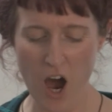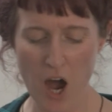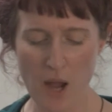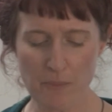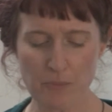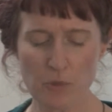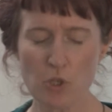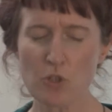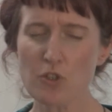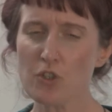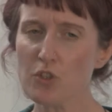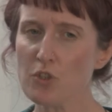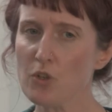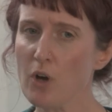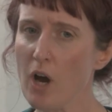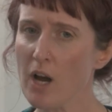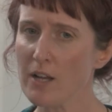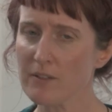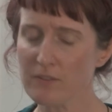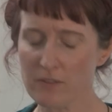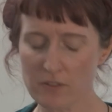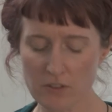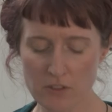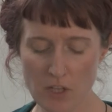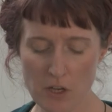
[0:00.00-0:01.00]
I'm not sure.
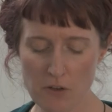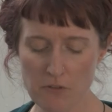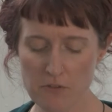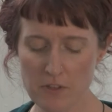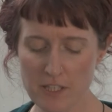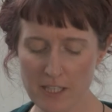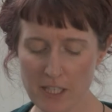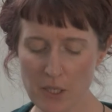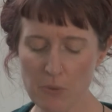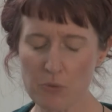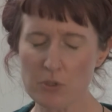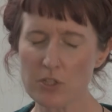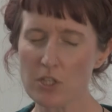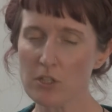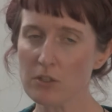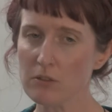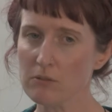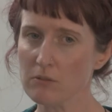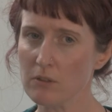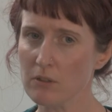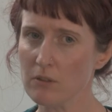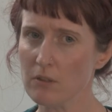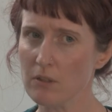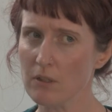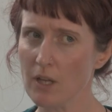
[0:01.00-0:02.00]
I don't think it was
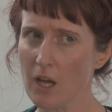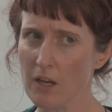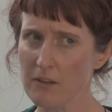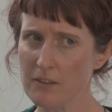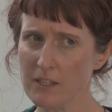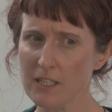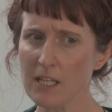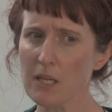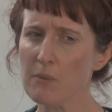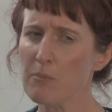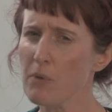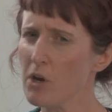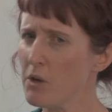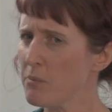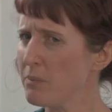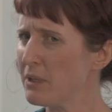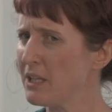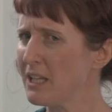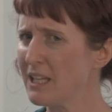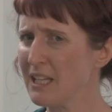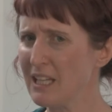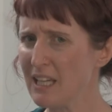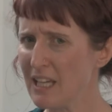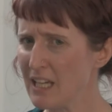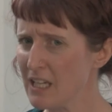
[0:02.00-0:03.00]
I think it might have
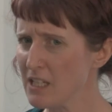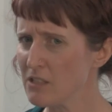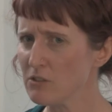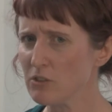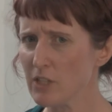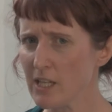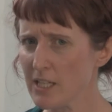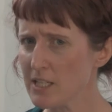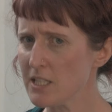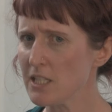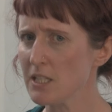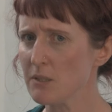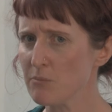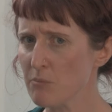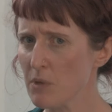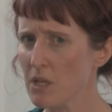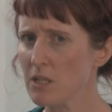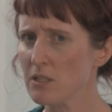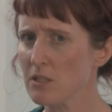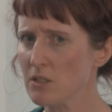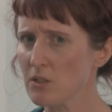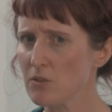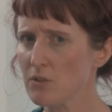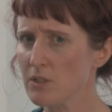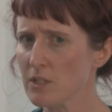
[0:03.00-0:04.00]
been a year or 18
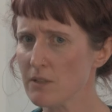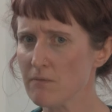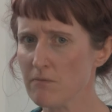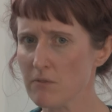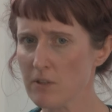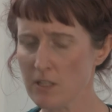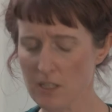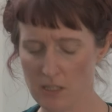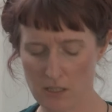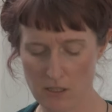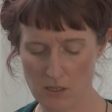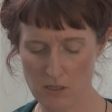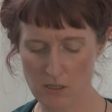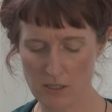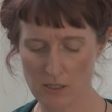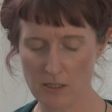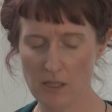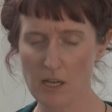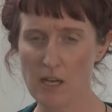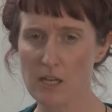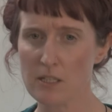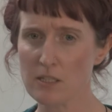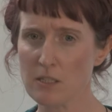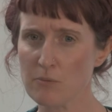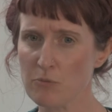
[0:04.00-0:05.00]
months or something like
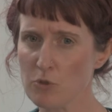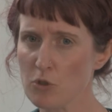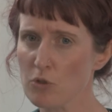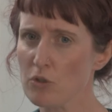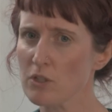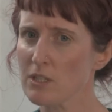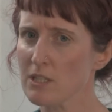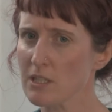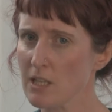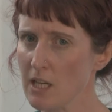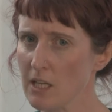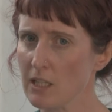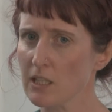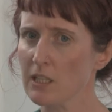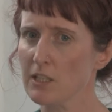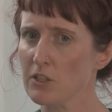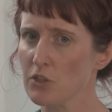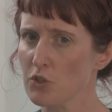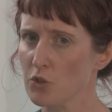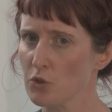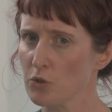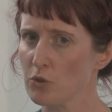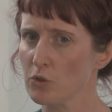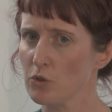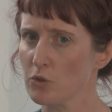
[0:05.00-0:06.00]
that. I'm not exactly
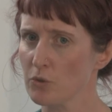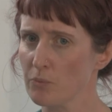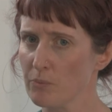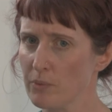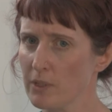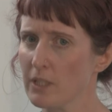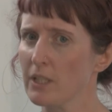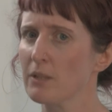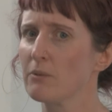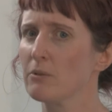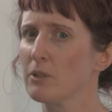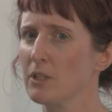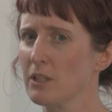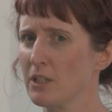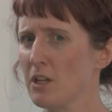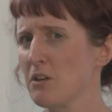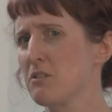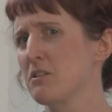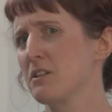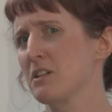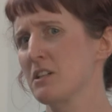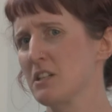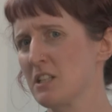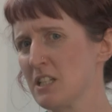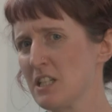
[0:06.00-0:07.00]
sure. But,
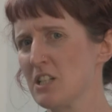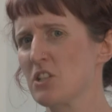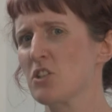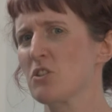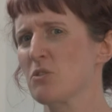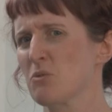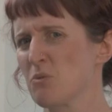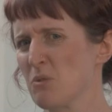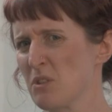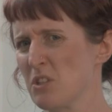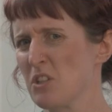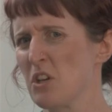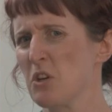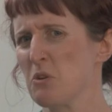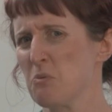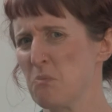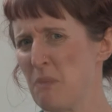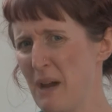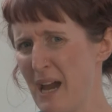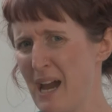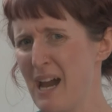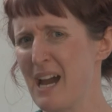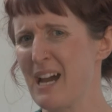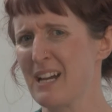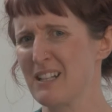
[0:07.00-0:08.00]
the conditions were so
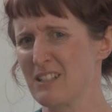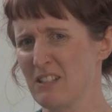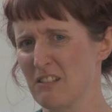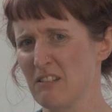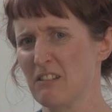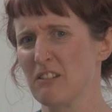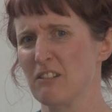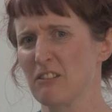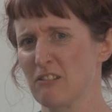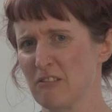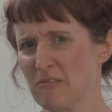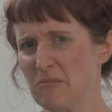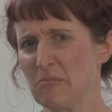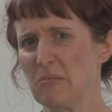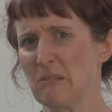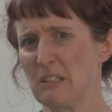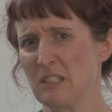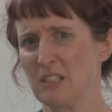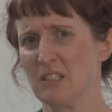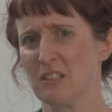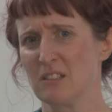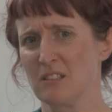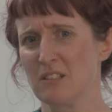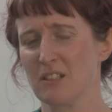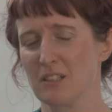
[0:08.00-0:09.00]
bad that,
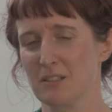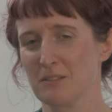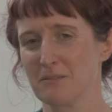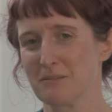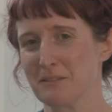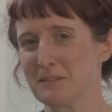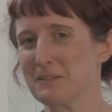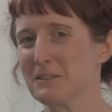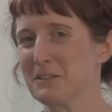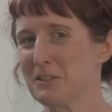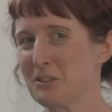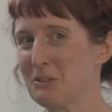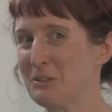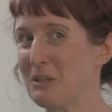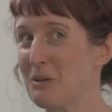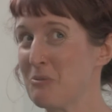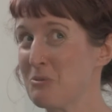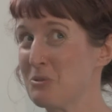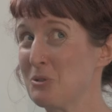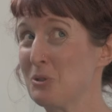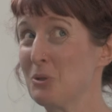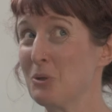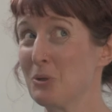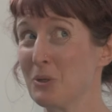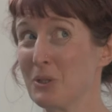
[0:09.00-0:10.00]
that
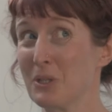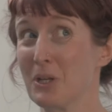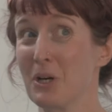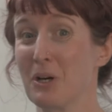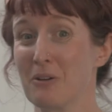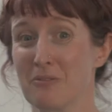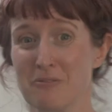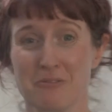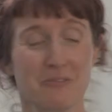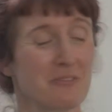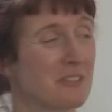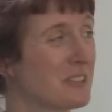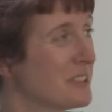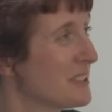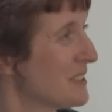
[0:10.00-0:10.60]
was long enough.